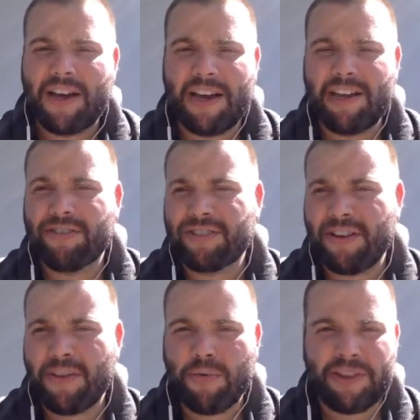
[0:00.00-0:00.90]
Here's
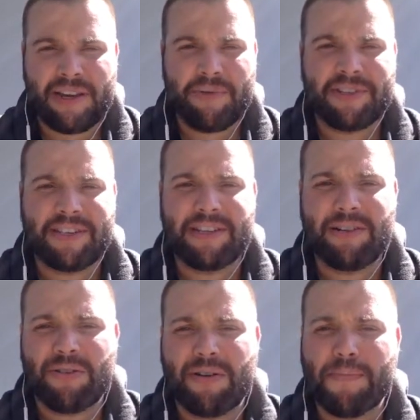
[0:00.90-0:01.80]
another one that was sent
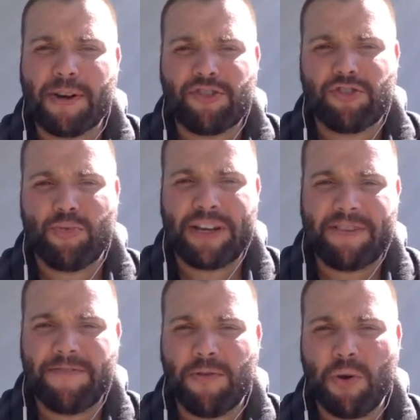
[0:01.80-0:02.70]
out on March
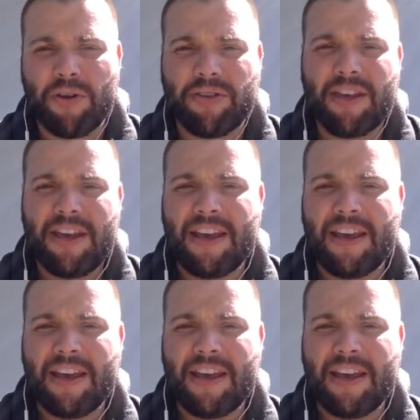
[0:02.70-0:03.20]
24th.